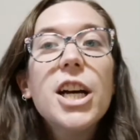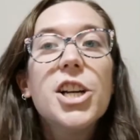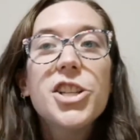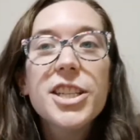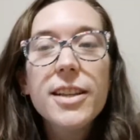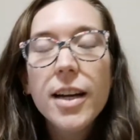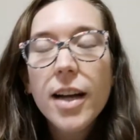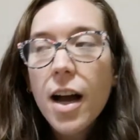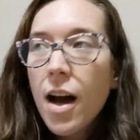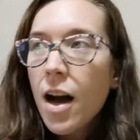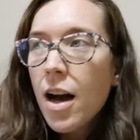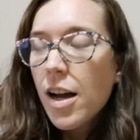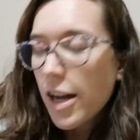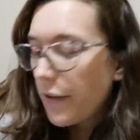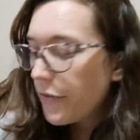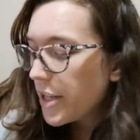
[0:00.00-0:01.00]
She's like,
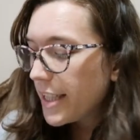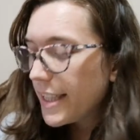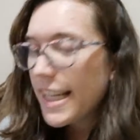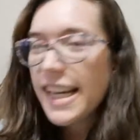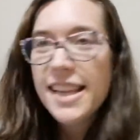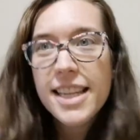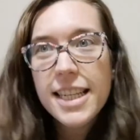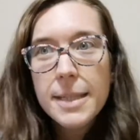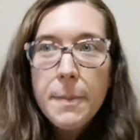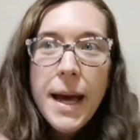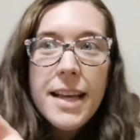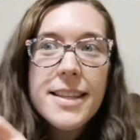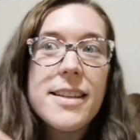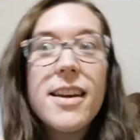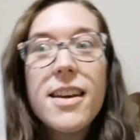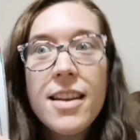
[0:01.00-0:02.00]
oh, have you seen this
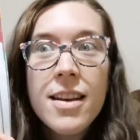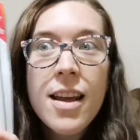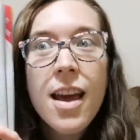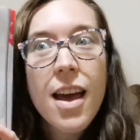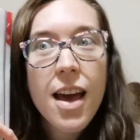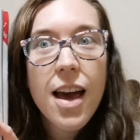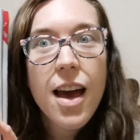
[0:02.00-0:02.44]
pattern?